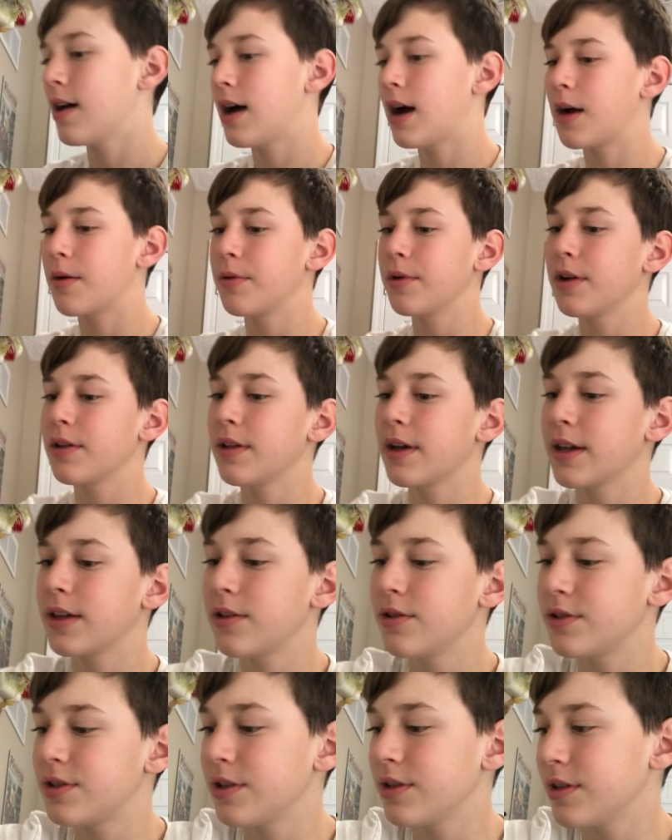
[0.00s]
I really like
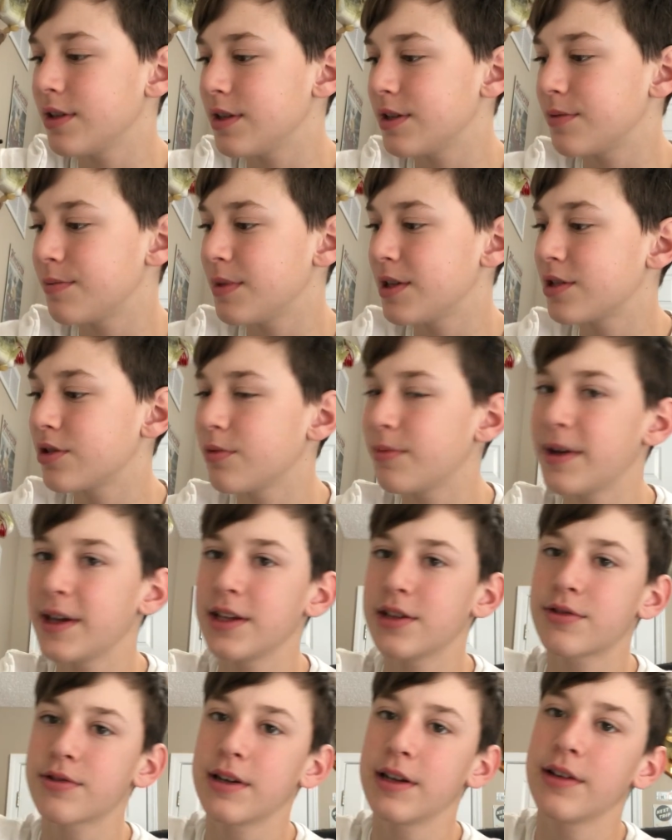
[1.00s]
using these missile
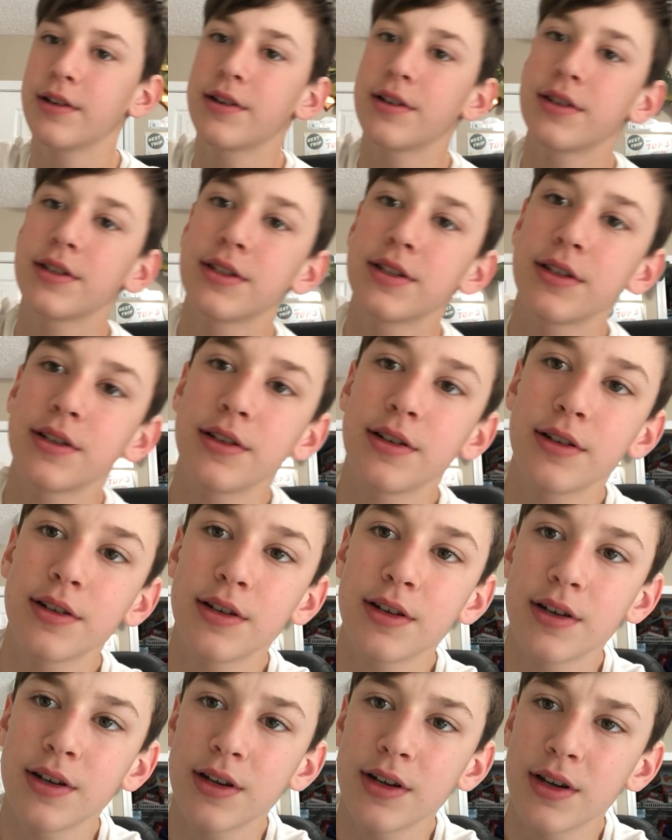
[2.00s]
bait trailers.
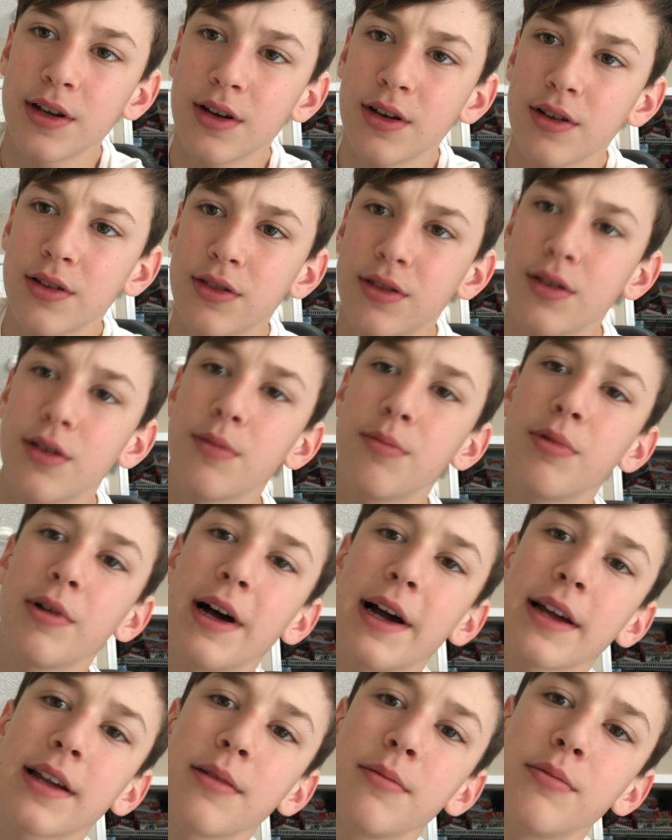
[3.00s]
They're
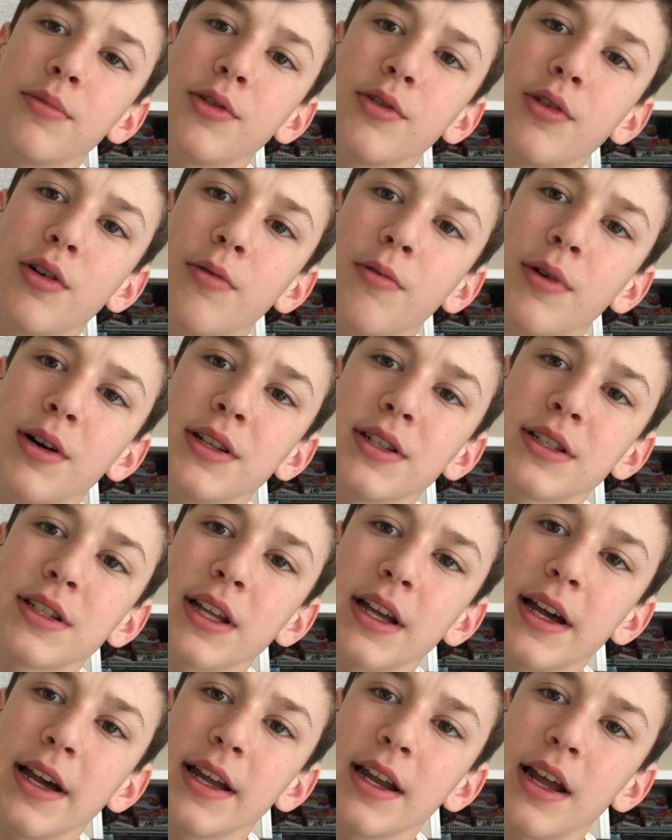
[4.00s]
black and blue on one
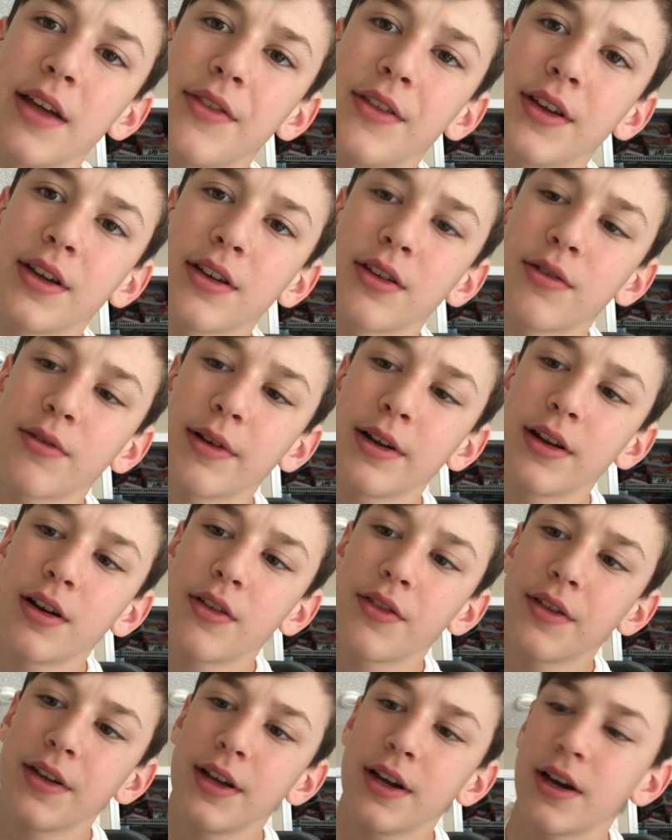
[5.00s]
side and then green
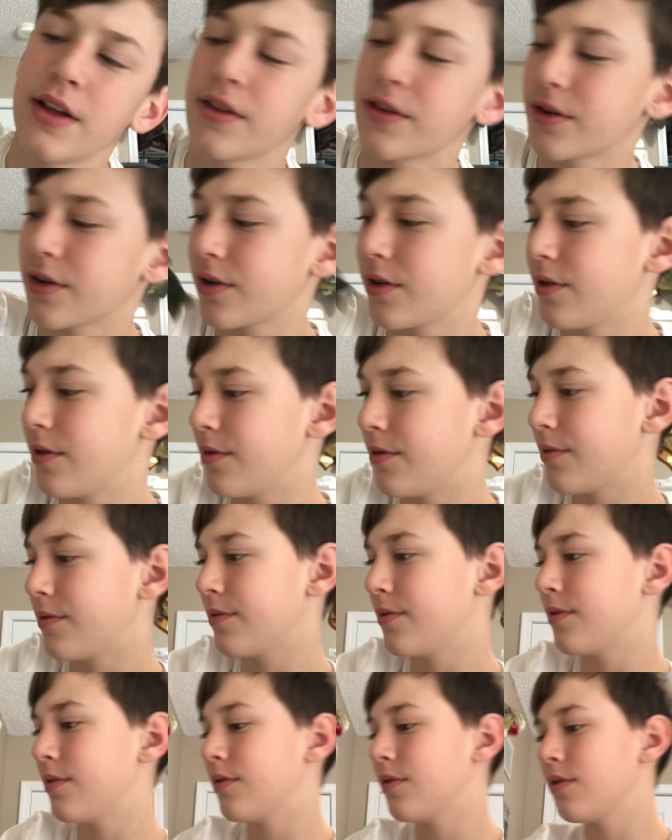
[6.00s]
on the other.
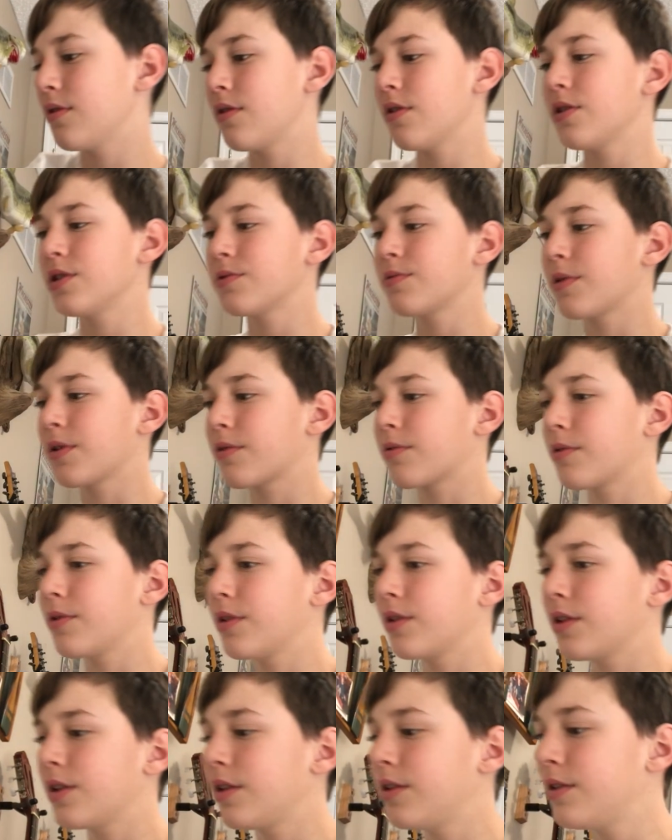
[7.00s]
Those work
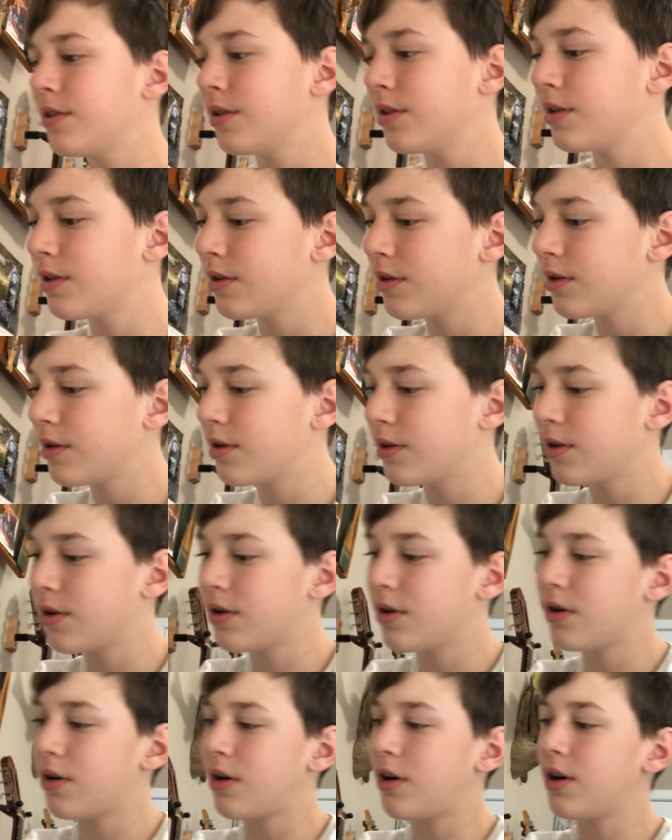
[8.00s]
really good.
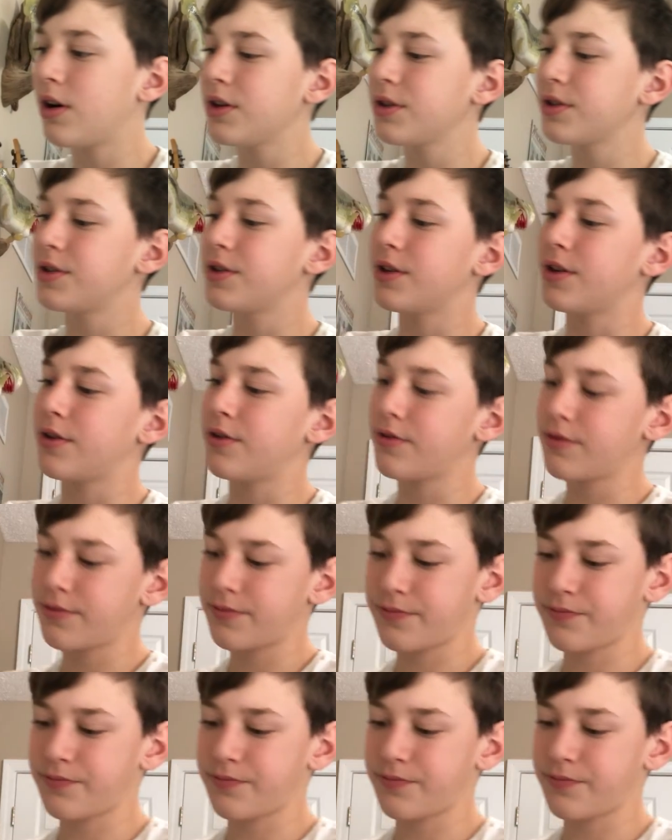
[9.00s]
Also,